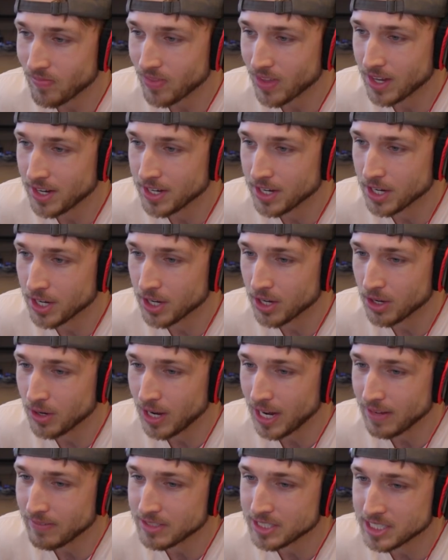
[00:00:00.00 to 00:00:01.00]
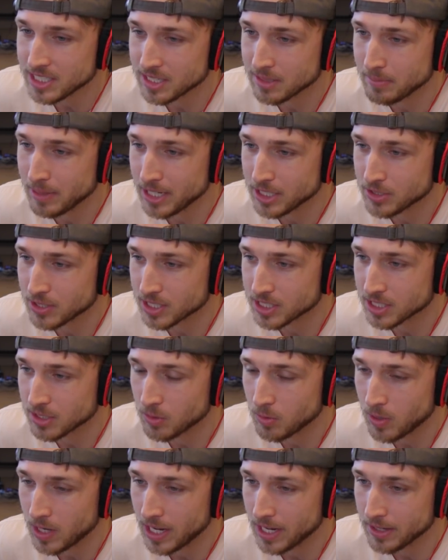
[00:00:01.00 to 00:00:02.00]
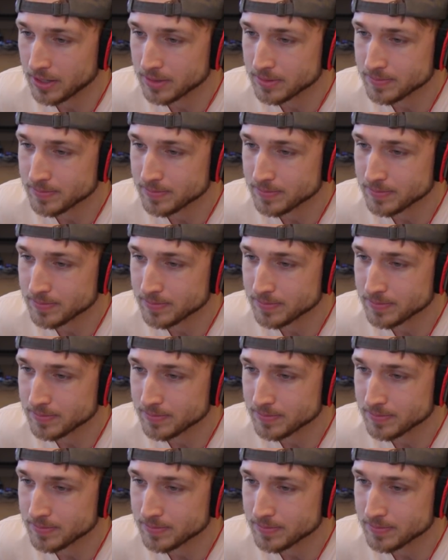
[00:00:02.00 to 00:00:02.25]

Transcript: No, I haven't seen The Matrix in a while.